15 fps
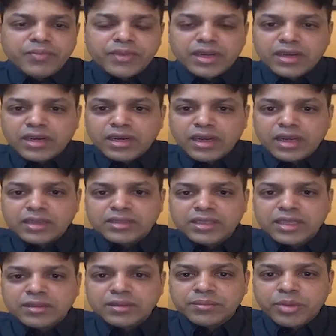uh,
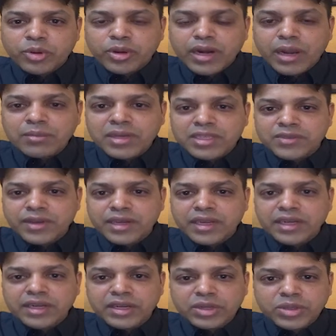the program is very
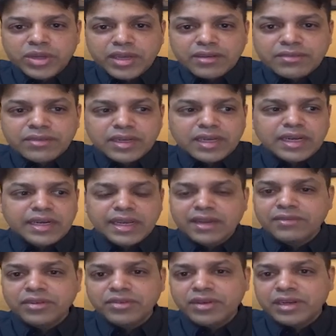intuitive and
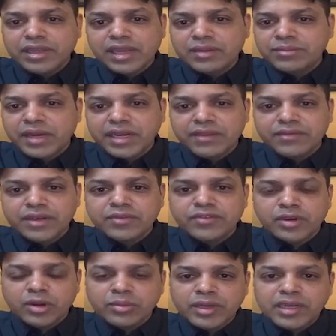everyone can benefit
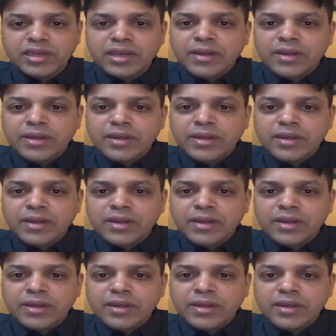from it